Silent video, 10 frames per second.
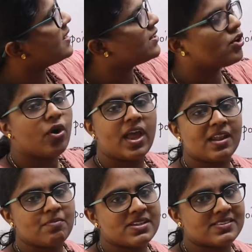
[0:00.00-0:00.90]
no
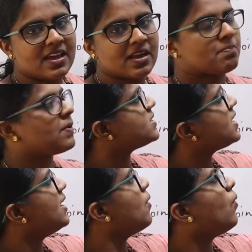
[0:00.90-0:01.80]
elements are
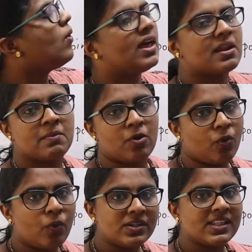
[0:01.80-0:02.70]
repeated, all
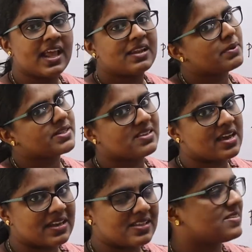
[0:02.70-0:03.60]
the elements
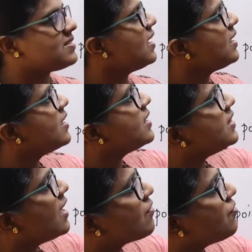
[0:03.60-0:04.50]
are distinct.
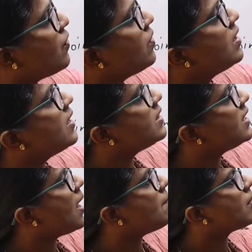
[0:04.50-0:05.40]
Therefore, the
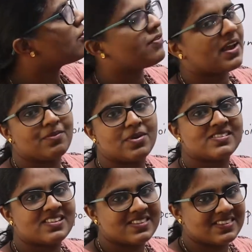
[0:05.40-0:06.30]
number of
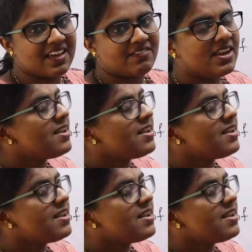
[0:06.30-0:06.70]
elements is 7.